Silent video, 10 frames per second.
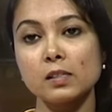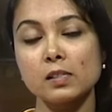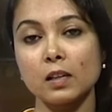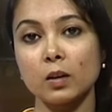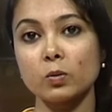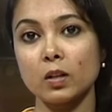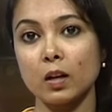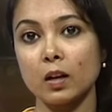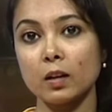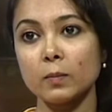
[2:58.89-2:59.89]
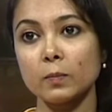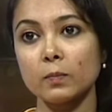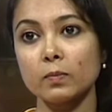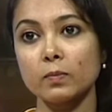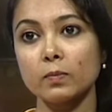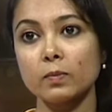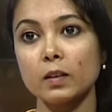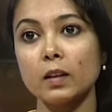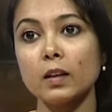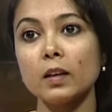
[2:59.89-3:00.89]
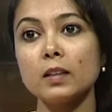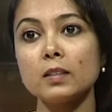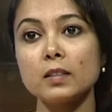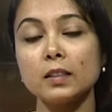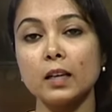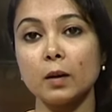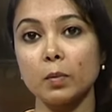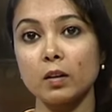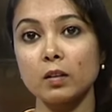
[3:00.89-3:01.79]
sound are diamant,